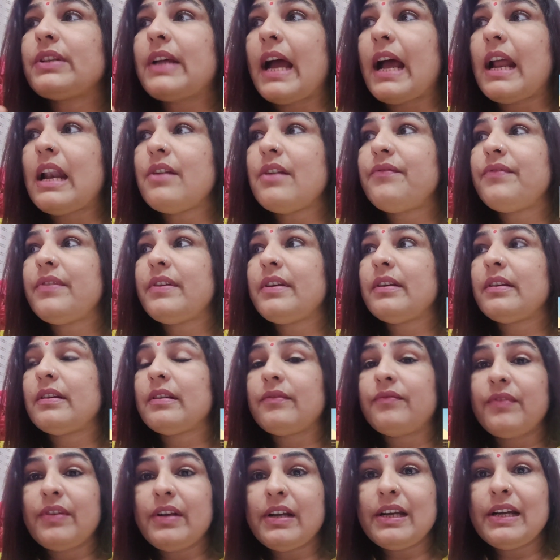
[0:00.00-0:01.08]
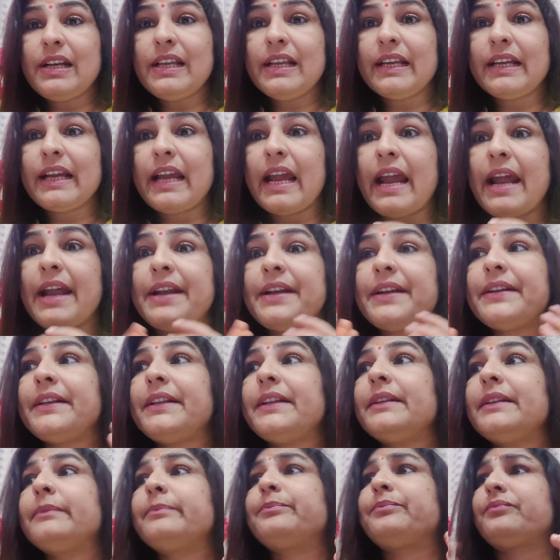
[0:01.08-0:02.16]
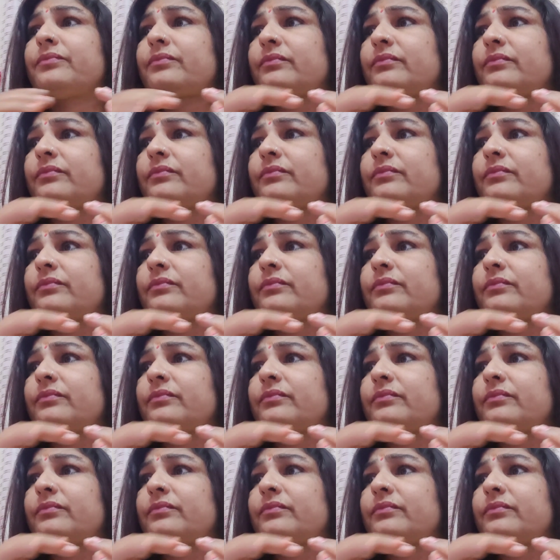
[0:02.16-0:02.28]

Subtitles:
tall building and